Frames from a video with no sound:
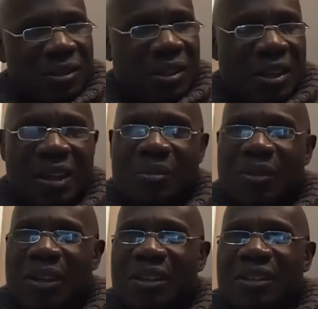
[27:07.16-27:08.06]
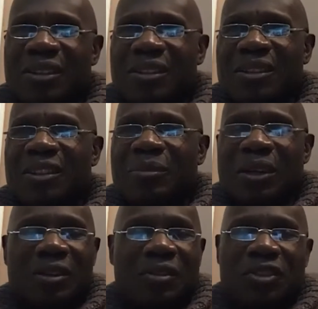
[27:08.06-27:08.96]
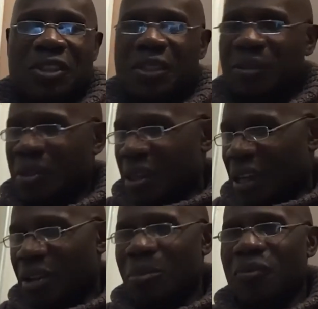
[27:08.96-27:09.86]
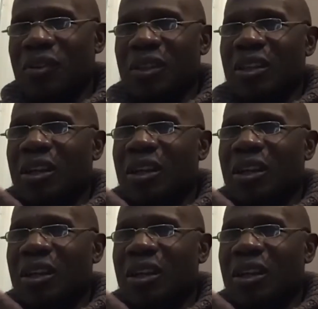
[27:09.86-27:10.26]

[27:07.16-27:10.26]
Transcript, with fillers: time, right? This is my energy. And I'm feeling a